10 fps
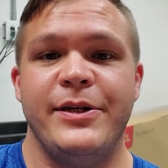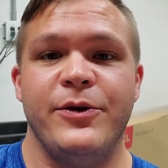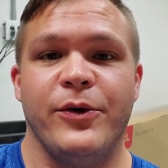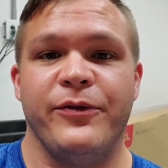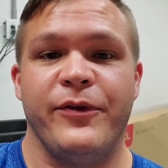
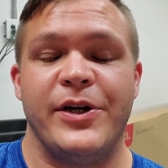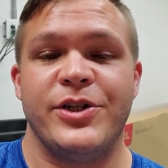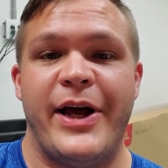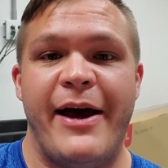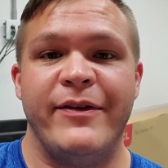your
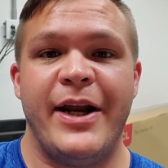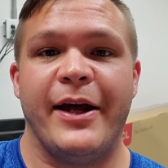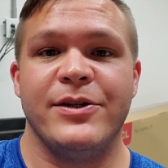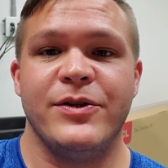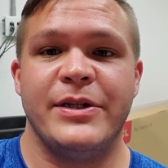fish. Have an
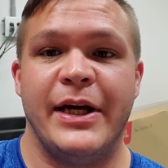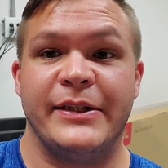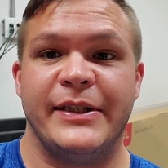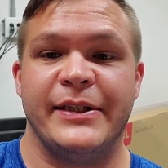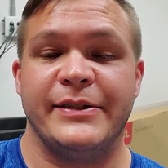extra
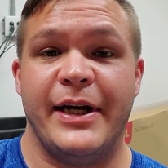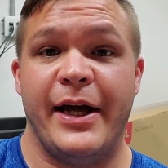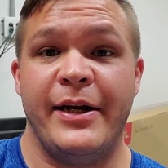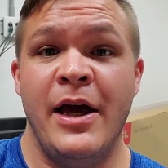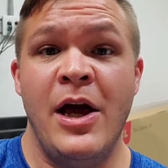tank set
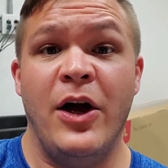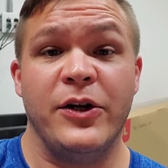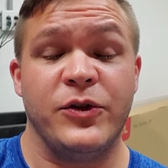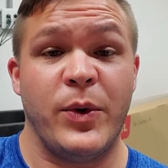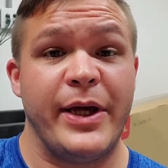aside.
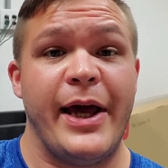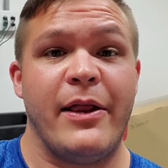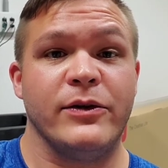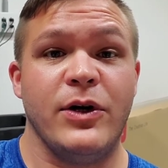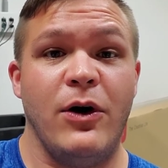A
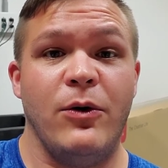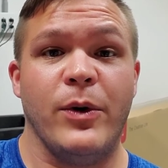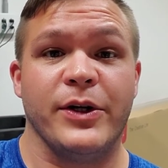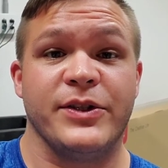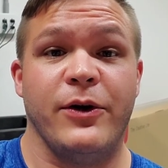20-gallon tall
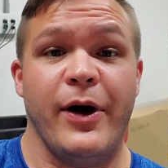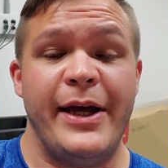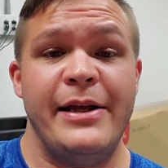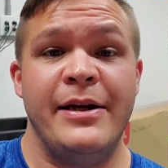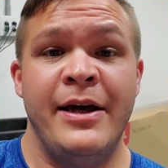works
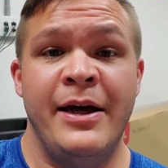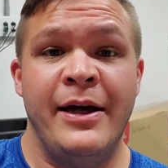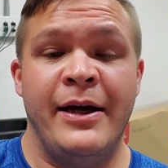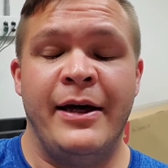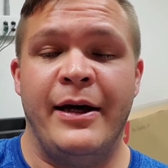great.
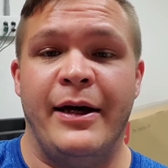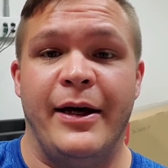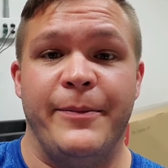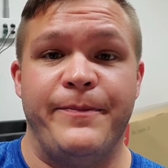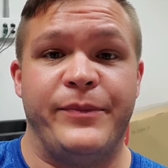
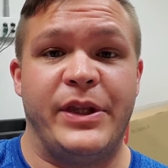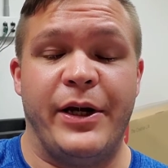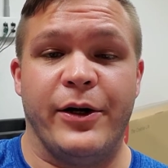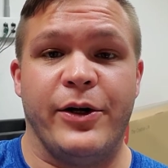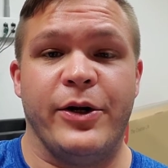
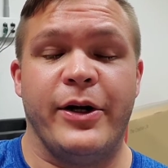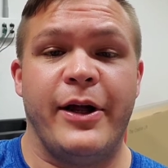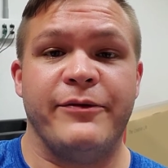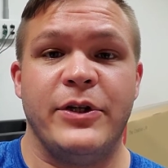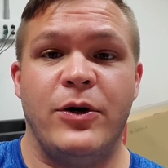They're good
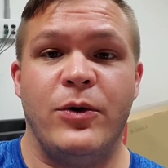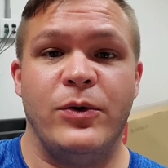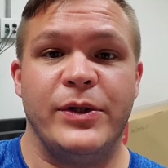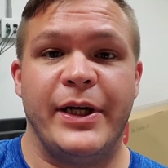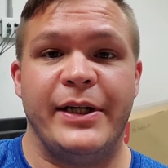enough to
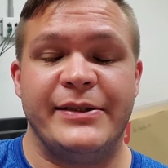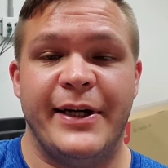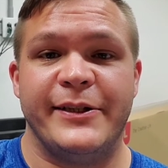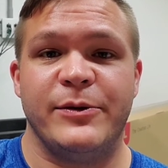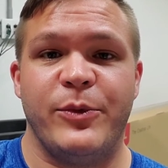hold a
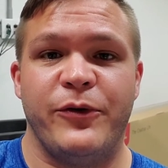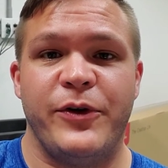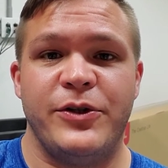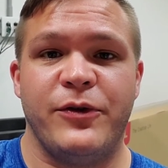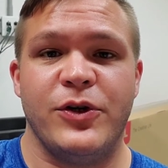sizable
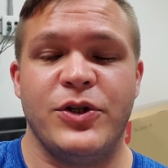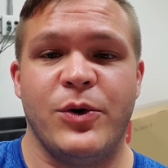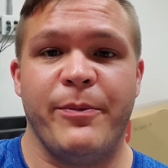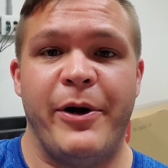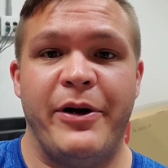fish for a
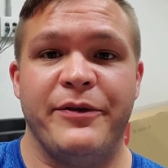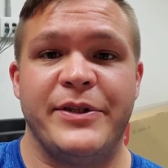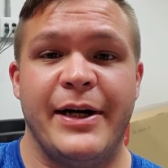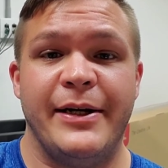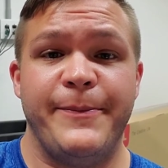short period of
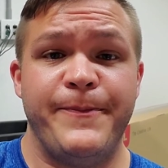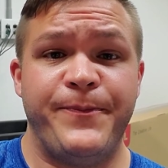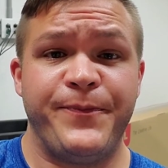time.